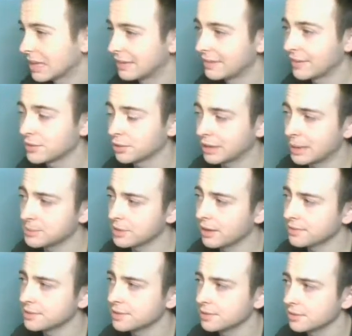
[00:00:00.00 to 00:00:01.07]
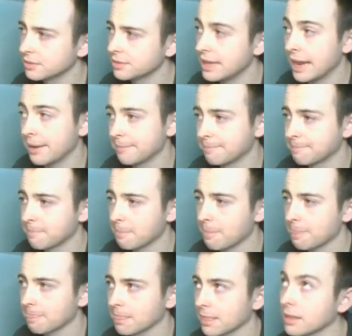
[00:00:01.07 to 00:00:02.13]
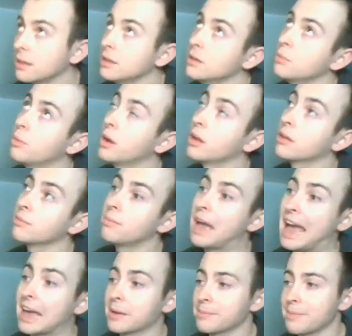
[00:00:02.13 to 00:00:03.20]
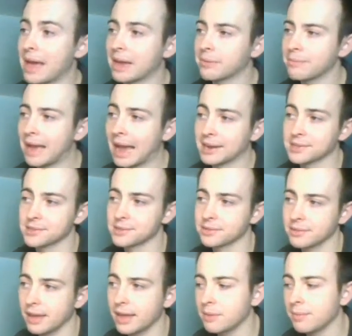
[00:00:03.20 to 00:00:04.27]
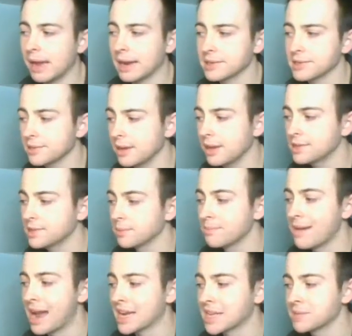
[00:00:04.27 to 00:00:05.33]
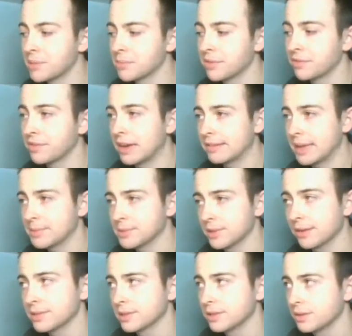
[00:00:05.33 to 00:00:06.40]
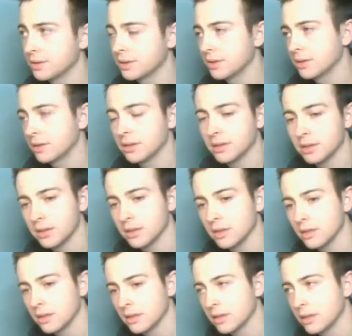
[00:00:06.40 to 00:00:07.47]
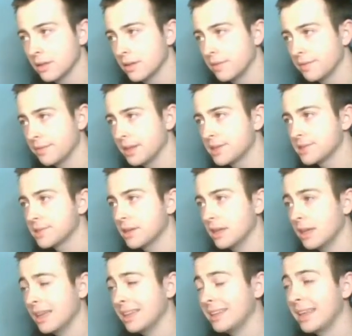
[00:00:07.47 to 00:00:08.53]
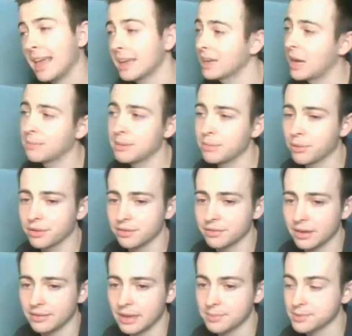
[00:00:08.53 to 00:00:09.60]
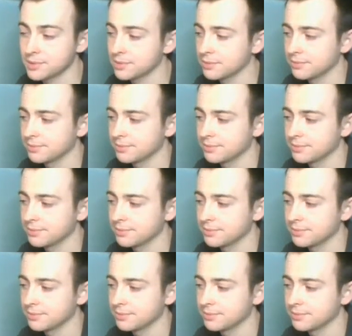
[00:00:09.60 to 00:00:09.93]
5 total games left? Yeah. Well, at a max. It's a maximum of 5 games left. It cannot be more than 5 games.